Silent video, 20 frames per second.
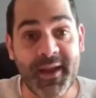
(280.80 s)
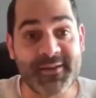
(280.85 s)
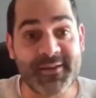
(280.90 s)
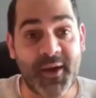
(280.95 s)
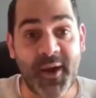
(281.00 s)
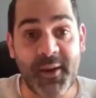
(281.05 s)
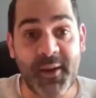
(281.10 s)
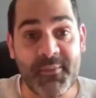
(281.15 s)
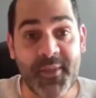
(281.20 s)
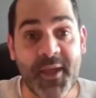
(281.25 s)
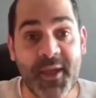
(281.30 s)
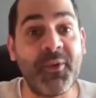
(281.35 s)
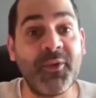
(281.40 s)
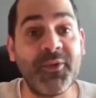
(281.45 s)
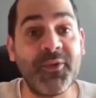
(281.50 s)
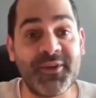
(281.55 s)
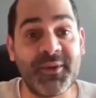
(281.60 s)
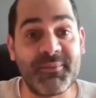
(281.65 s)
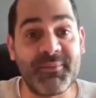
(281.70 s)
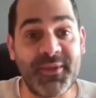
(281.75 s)
at bedtime. They
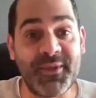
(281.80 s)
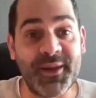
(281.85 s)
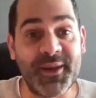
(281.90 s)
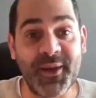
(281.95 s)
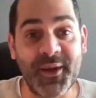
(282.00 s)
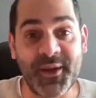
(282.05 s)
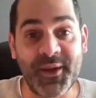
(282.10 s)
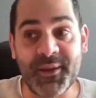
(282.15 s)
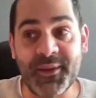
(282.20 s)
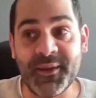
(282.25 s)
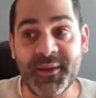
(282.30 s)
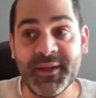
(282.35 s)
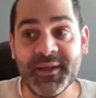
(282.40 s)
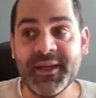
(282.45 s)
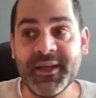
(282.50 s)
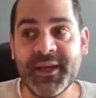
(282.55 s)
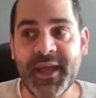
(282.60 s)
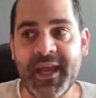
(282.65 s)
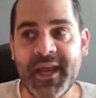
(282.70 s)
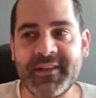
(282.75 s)
want something
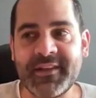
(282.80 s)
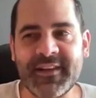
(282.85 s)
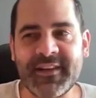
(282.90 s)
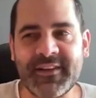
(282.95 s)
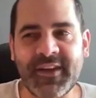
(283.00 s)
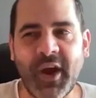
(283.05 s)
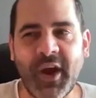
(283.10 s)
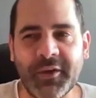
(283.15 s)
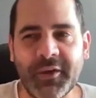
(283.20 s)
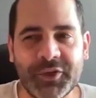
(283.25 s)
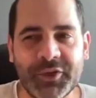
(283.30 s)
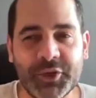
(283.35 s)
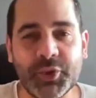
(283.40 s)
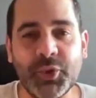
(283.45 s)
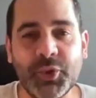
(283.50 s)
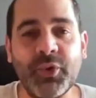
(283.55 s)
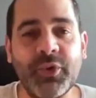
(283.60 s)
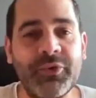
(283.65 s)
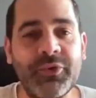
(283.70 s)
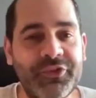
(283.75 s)
it's kind of
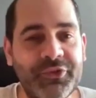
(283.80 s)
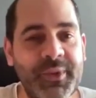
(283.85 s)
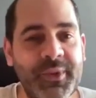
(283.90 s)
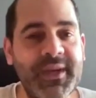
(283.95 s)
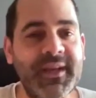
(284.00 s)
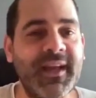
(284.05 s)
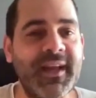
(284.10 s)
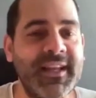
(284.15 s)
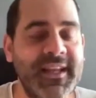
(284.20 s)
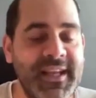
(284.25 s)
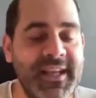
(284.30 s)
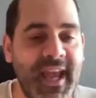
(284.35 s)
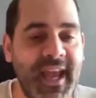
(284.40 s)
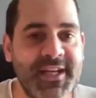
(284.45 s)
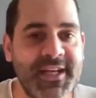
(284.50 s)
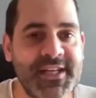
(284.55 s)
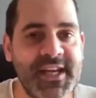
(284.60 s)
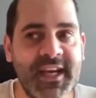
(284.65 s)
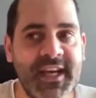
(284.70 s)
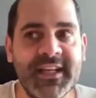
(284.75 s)
short and sweet and
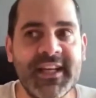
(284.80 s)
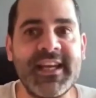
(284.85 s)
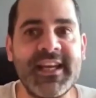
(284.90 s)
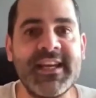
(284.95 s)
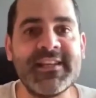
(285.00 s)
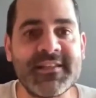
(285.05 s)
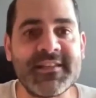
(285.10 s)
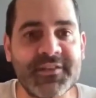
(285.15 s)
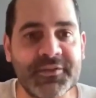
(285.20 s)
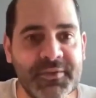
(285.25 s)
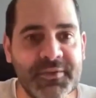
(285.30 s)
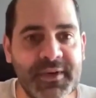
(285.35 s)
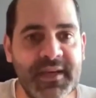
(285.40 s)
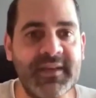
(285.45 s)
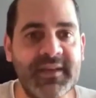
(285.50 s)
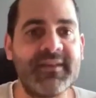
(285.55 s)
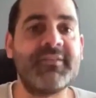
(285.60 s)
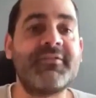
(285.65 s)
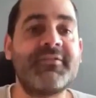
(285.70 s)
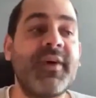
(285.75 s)
engaging and easy to
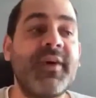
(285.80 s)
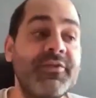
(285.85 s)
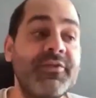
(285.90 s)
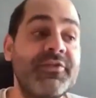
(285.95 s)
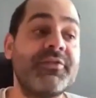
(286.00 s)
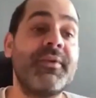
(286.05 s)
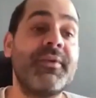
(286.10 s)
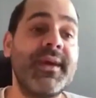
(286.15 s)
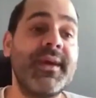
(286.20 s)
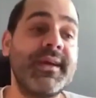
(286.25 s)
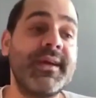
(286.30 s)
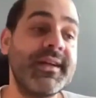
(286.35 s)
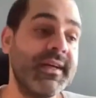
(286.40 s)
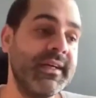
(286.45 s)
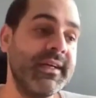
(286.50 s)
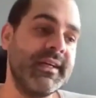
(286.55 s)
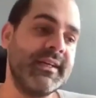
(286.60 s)
read and fun to read.